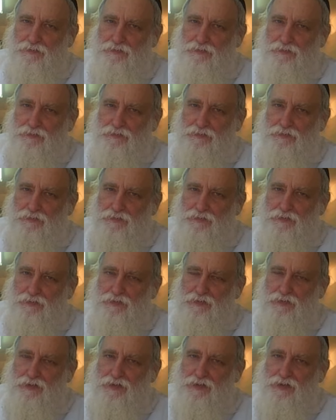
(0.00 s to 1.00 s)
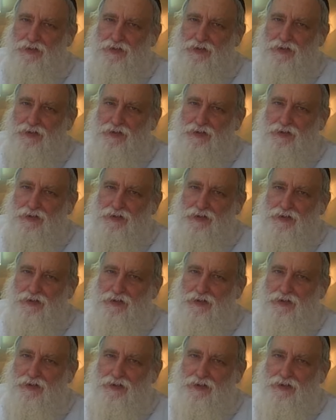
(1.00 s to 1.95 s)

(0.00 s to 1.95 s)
No one is speaking in this clip.